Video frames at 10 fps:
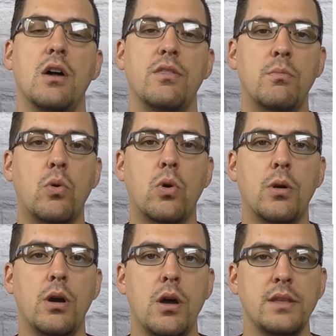the more
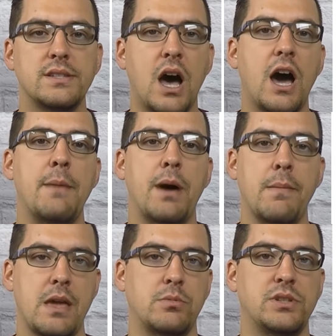time I'm
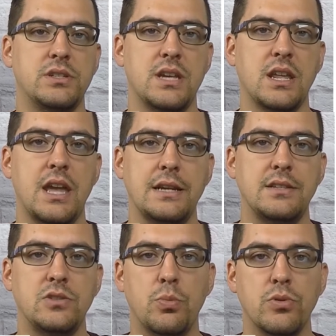able to dedicate
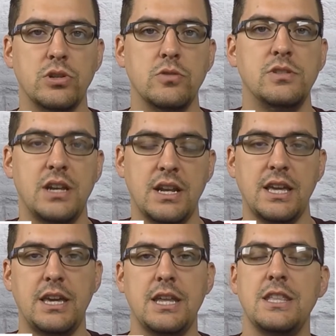to producing and
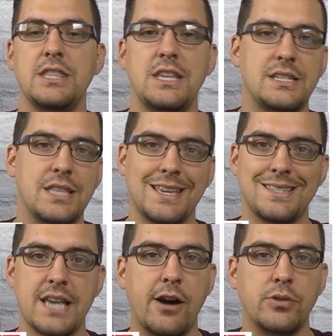getting these things
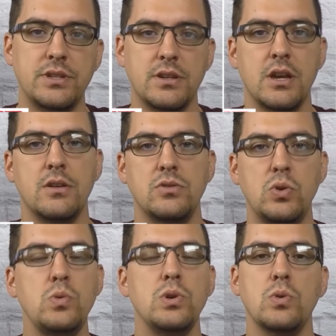out to
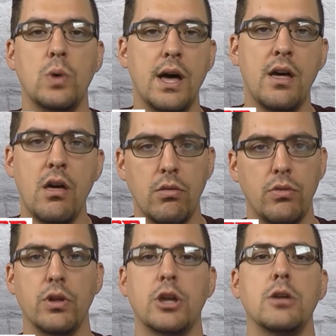you,
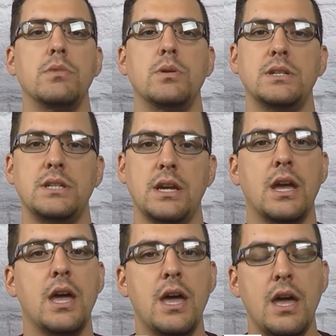the community.
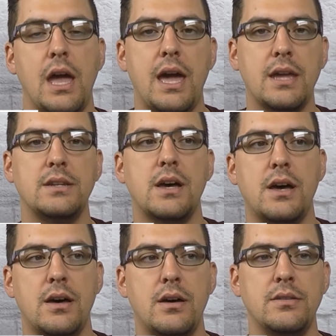And
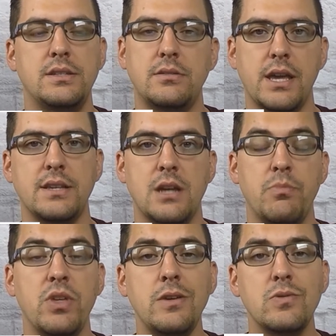until next time,
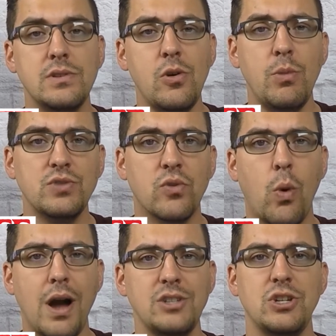thank you so much for
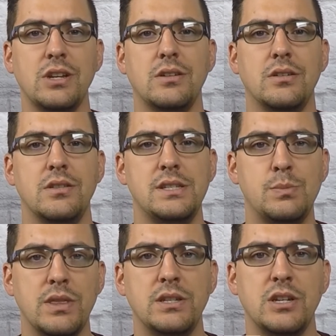watching. This has
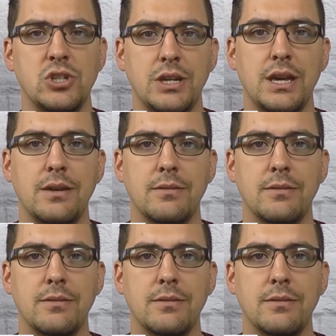been The Dungeon Geek.